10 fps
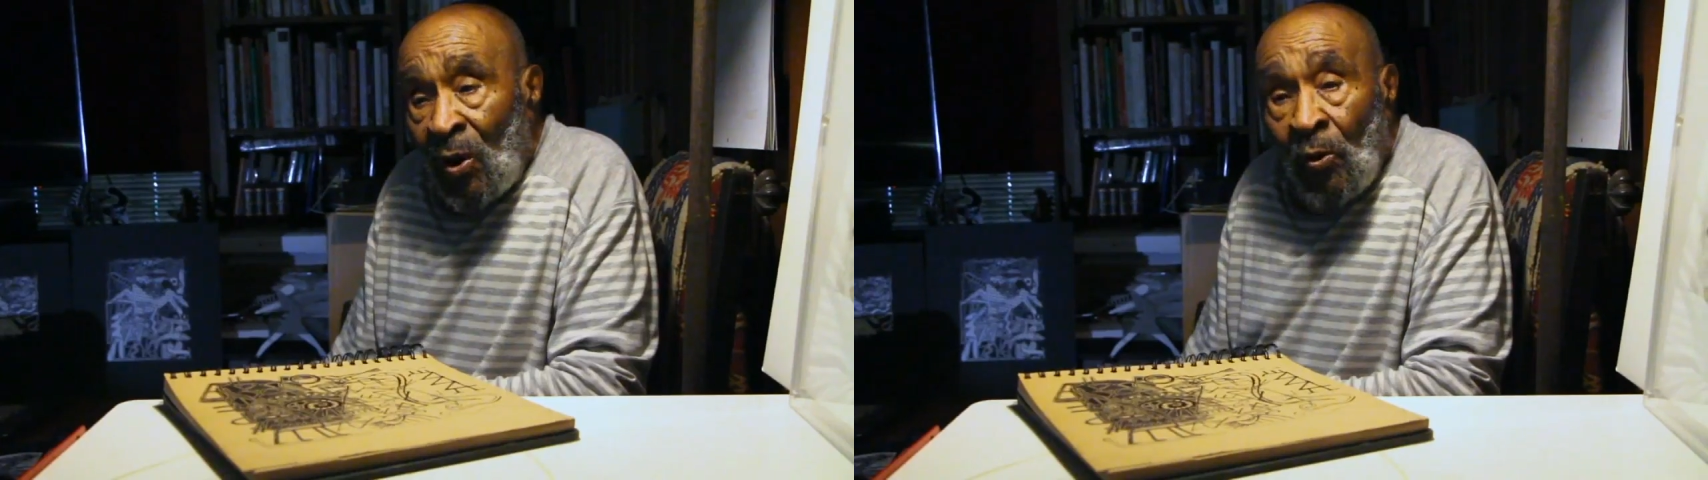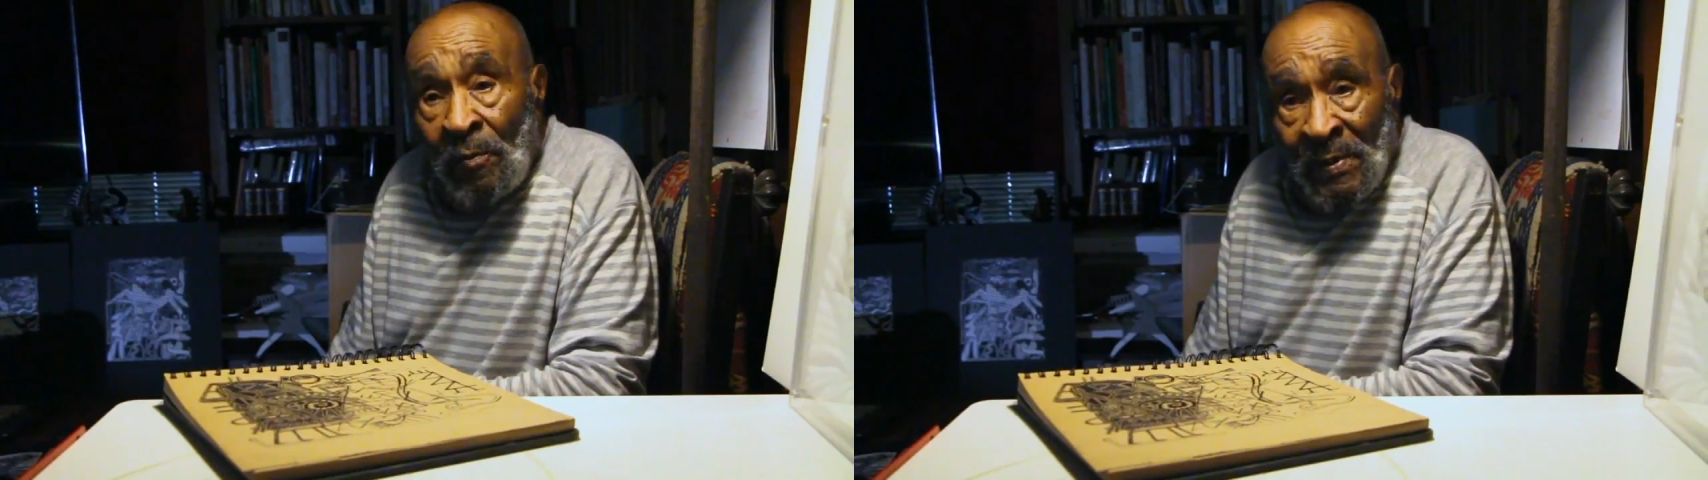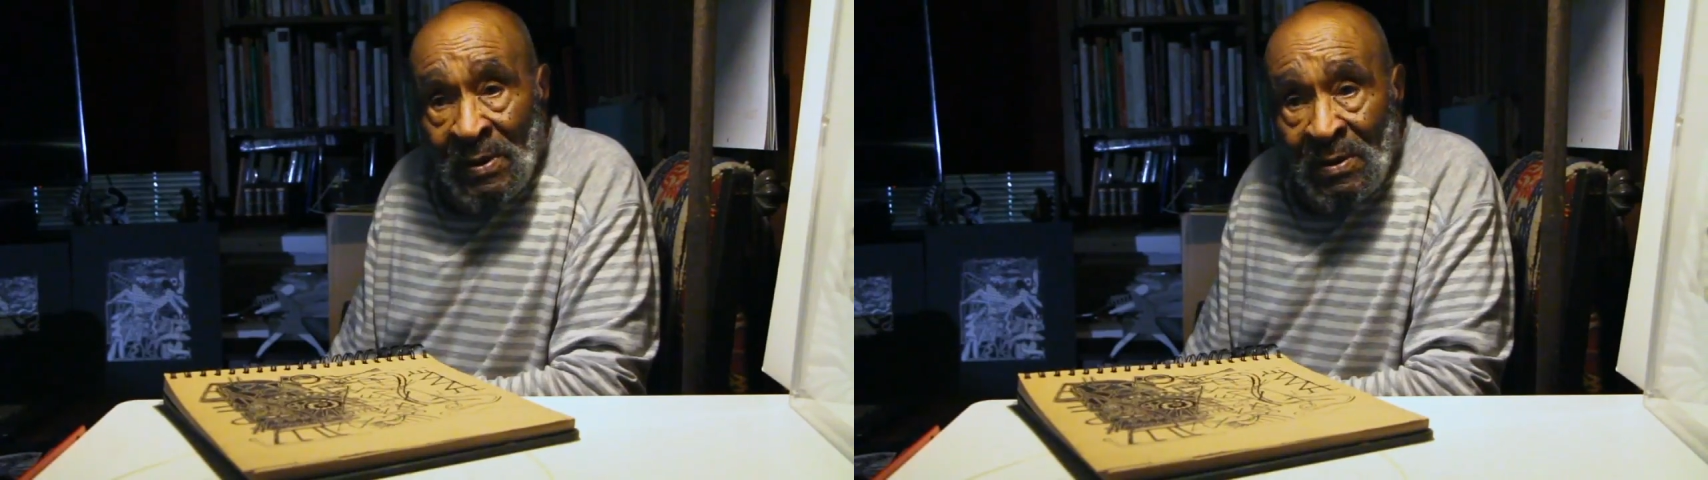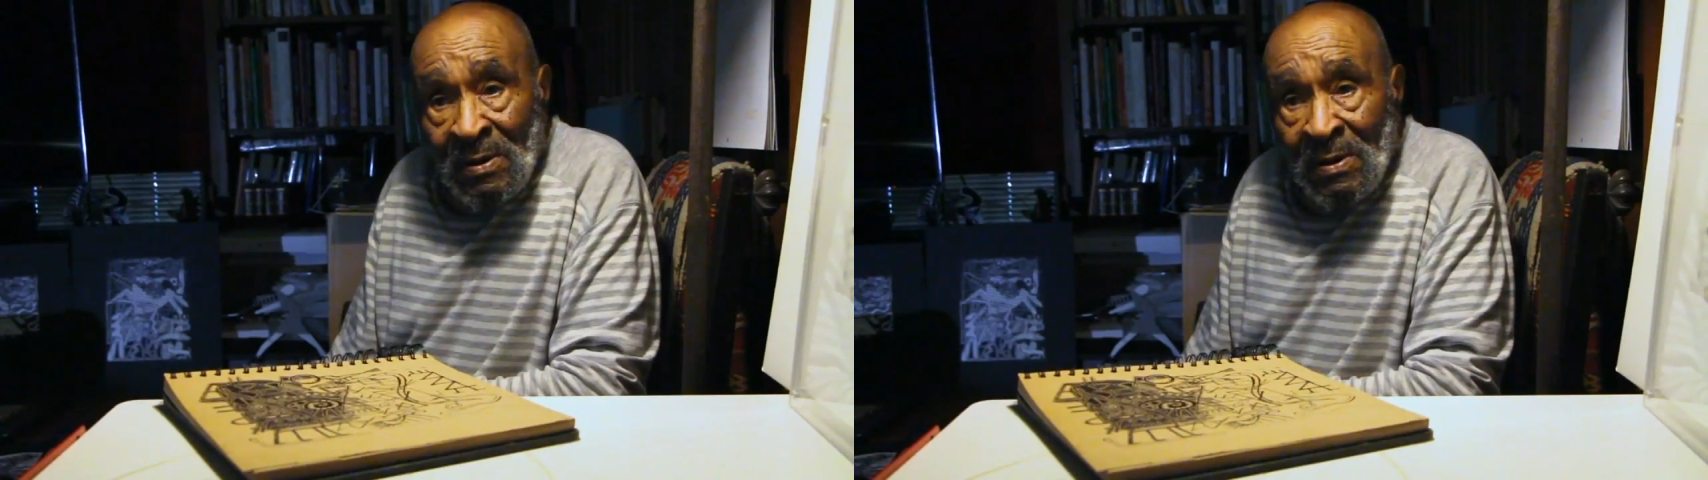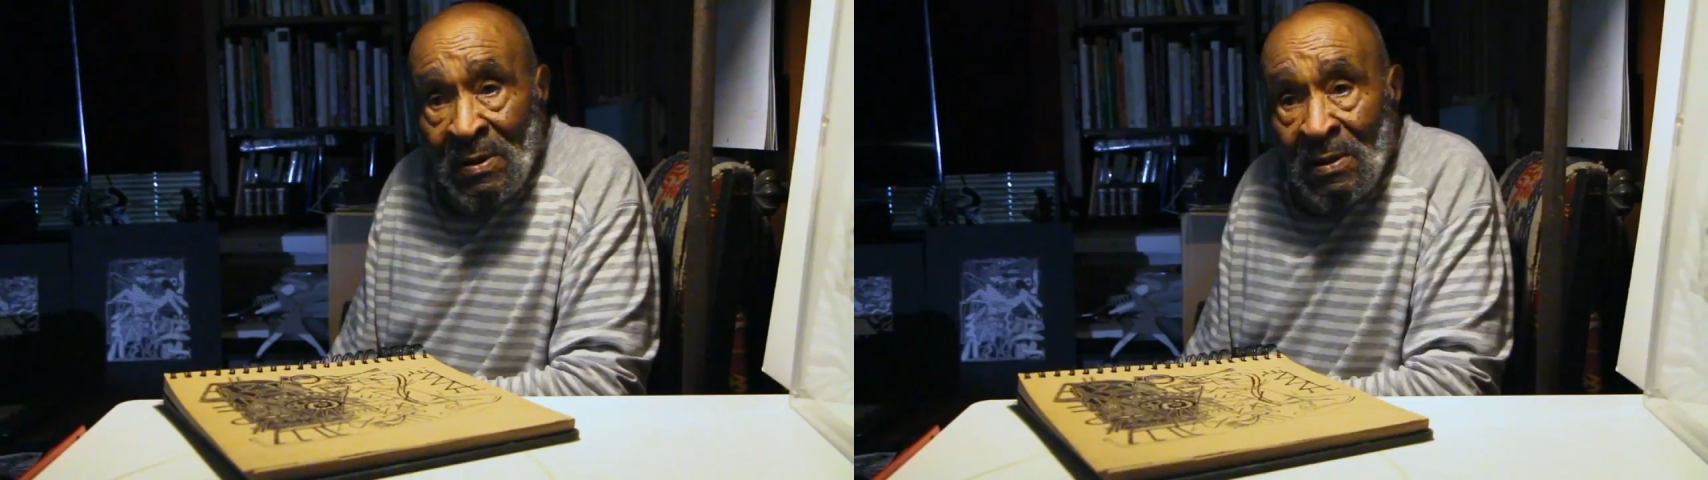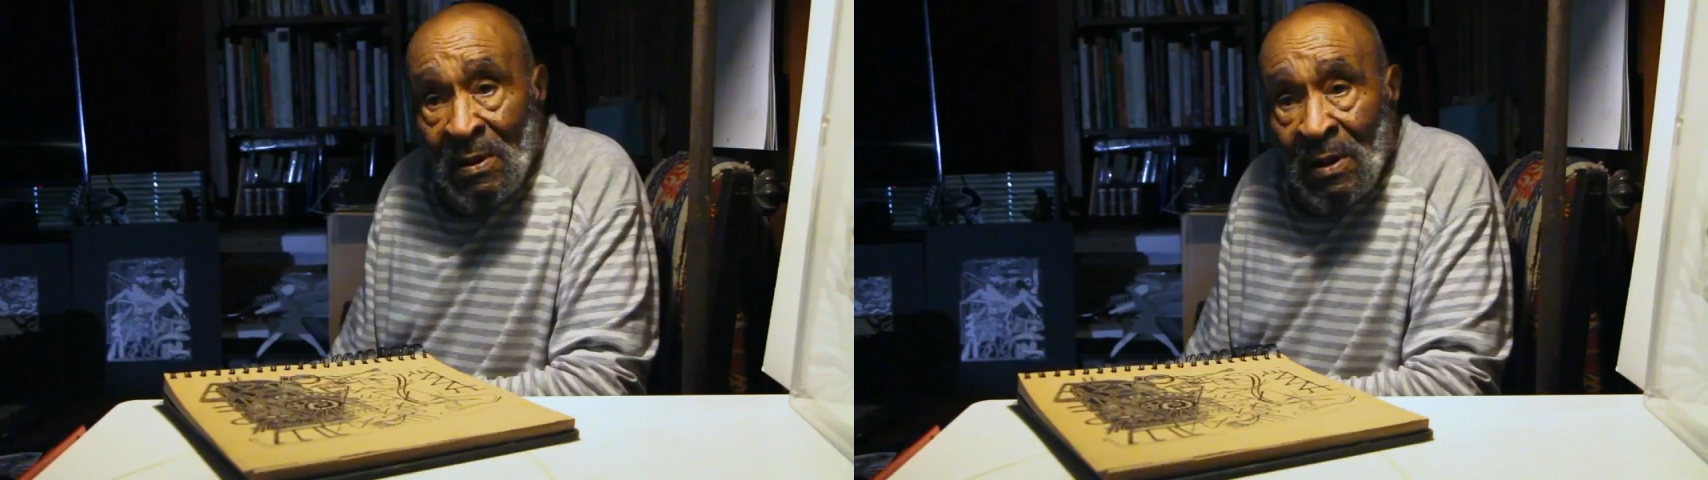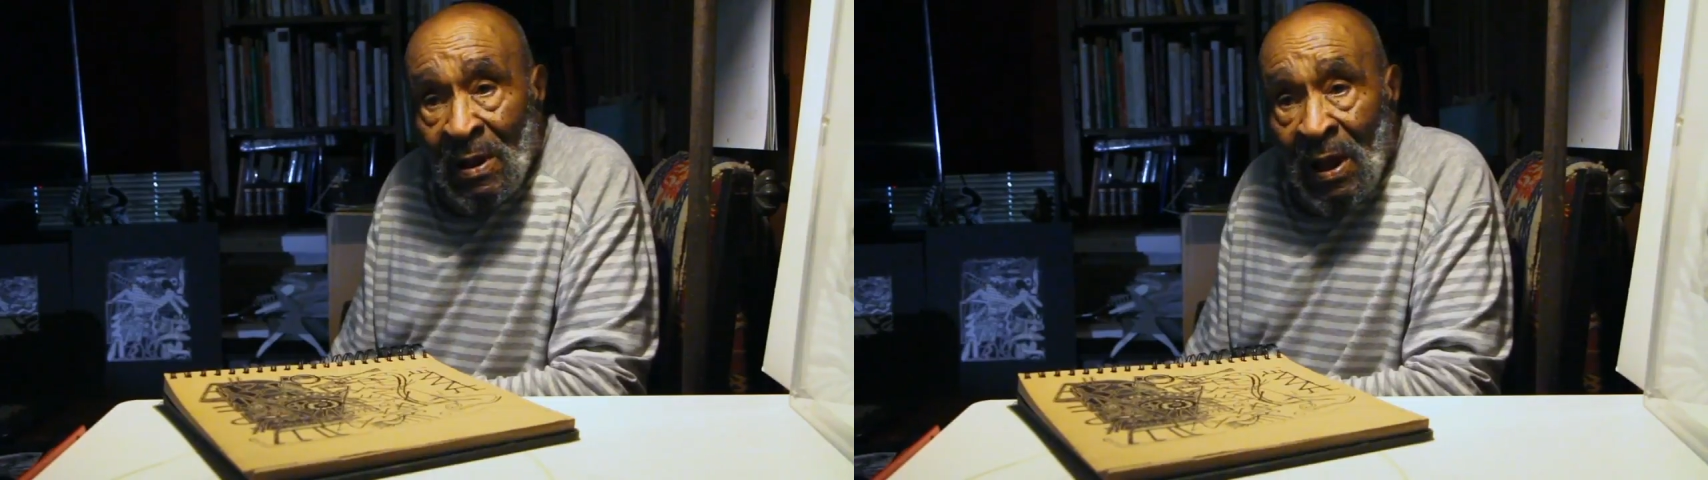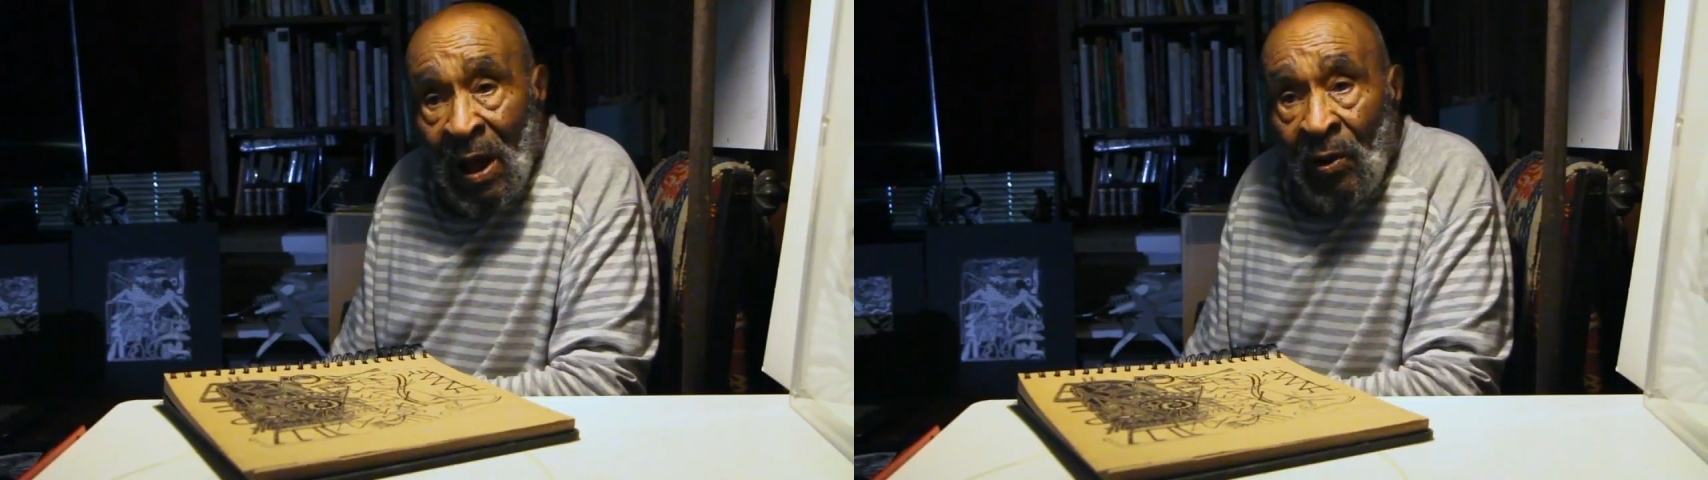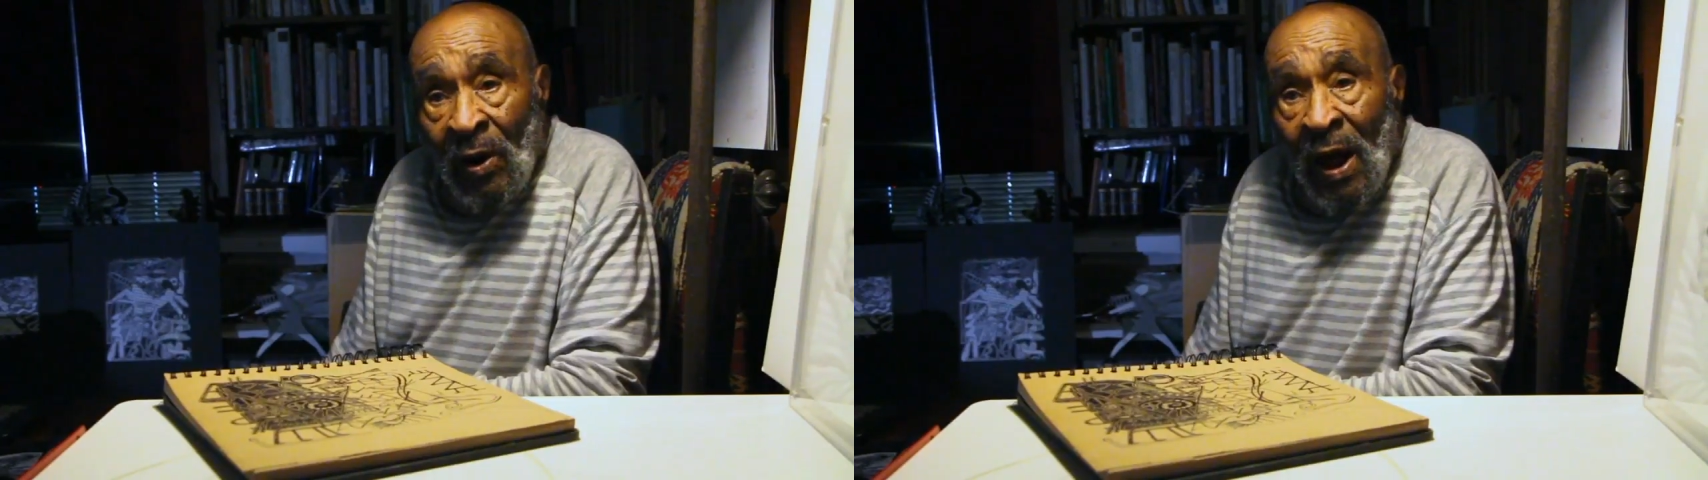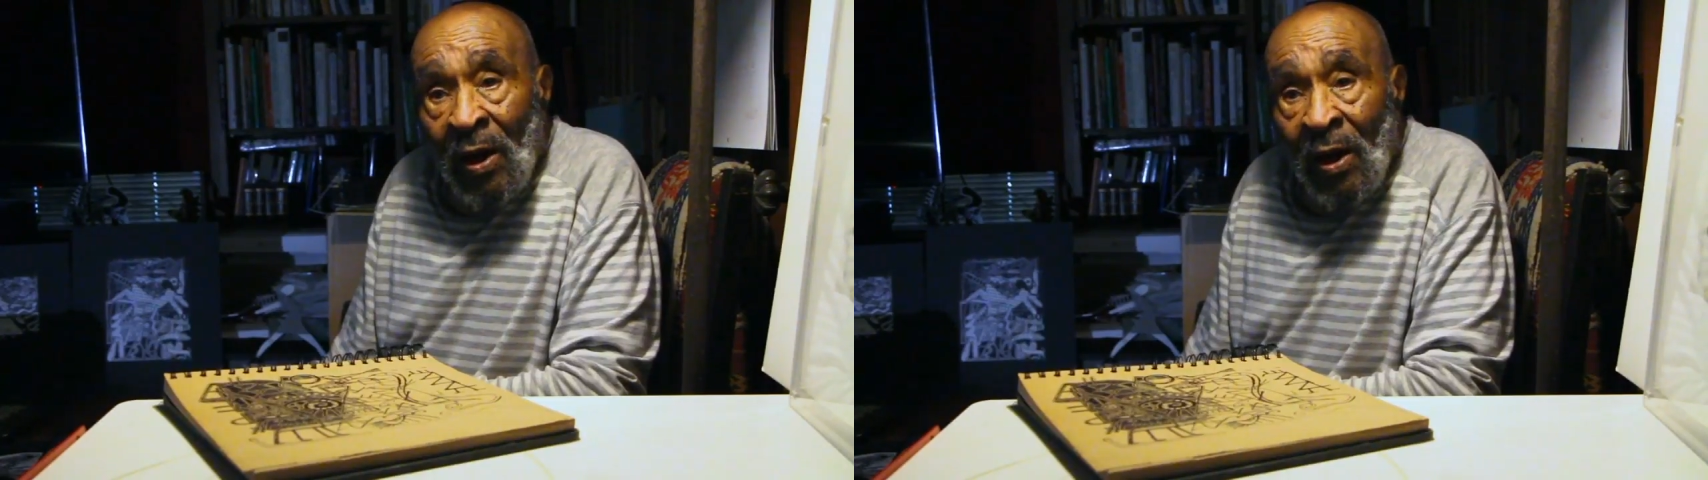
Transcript: open our